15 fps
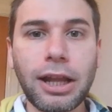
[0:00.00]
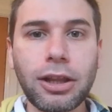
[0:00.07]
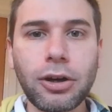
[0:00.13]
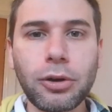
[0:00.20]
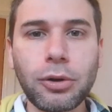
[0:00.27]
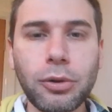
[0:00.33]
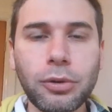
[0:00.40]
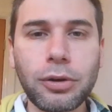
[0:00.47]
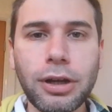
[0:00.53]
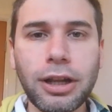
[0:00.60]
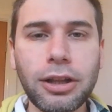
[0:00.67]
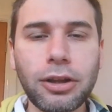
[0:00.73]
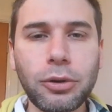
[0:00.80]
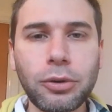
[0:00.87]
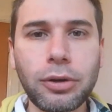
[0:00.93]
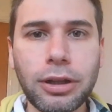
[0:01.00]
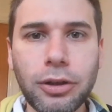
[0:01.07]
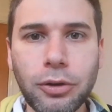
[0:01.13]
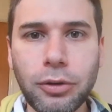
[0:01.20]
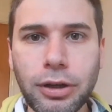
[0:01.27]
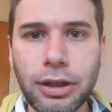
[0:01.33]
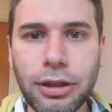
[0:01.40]
Hello, hello,
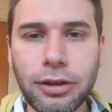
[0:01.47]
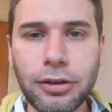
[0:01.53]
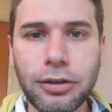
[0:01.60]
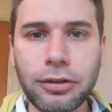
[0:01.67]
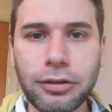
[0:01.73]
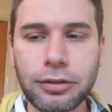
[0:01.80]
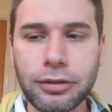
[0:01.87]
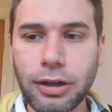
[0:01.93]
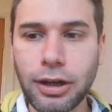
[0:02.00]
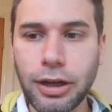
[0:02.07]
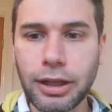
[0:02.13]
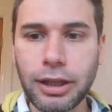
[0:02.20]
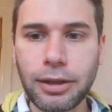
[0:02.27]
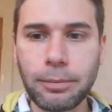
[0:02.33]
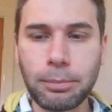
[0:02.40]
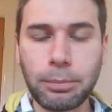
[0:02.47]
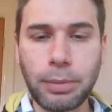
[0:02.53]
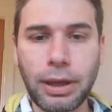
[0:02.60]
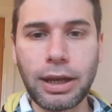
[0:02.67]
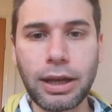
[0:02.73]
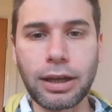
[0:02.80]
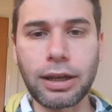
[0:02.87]
hello, hello. I am
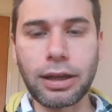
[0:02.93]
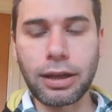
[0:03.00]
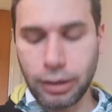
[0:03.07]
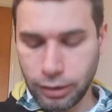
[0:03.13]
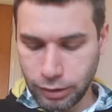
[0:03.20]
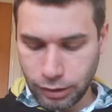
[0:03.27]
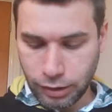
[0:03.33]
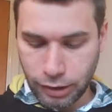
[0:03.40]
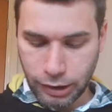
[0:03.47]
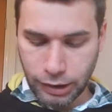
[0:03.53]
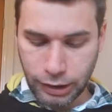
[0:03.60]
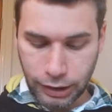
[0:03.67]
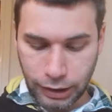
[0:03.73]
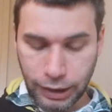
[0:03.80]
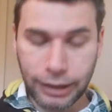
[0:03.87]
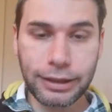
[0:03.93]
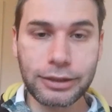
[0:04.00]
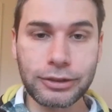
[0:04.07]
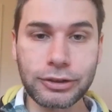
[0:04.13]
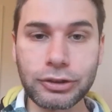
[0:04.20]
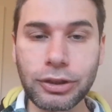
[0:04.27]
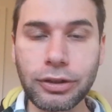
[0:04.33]
back, and
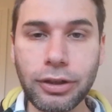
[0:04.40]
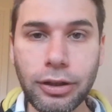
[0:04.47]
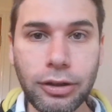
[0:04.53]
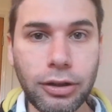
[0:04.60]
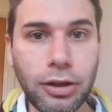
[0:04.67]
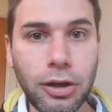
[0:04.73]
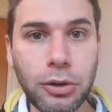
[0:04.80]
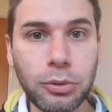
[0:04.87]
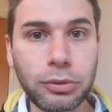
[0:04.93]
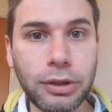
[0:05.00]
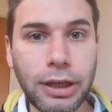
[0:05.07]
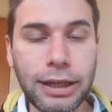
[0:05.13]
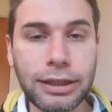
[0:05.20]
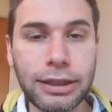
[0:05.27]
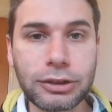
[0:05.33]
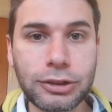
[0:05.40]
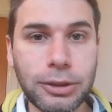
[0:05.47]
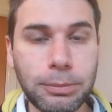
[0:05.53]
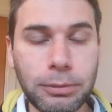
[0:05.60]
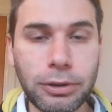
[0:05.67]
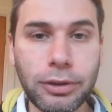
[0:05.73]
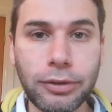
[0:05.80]
it is another cold day, so
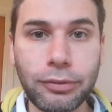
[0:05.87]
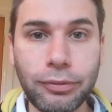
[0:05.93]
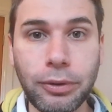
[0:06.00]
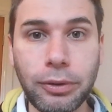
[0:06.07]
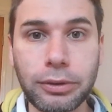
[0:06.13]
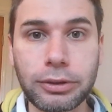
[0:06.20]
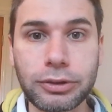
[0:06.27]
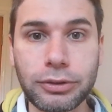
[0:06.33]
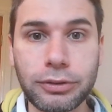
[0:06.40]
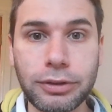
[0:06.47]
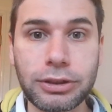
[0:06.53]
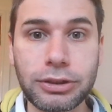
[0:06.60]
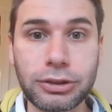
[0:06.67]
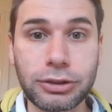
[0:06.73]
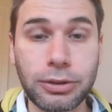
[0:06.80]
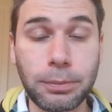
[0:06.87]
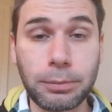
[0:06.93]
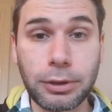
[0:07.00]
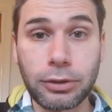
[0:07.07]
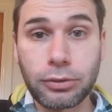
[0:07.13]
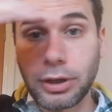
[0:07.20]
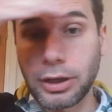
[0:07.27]
I'm looking forward to eating
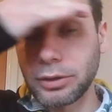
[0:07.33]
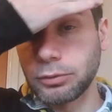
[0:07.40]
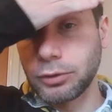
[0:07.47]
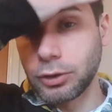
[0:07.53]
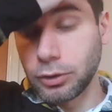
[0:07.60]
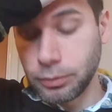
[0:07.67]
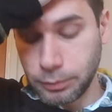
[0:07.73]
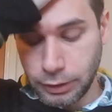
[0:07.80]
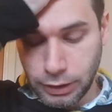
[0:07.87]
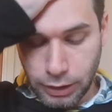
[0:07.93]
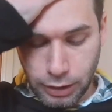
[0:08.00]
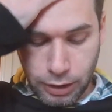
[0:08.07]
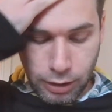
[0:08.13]
something quite warm.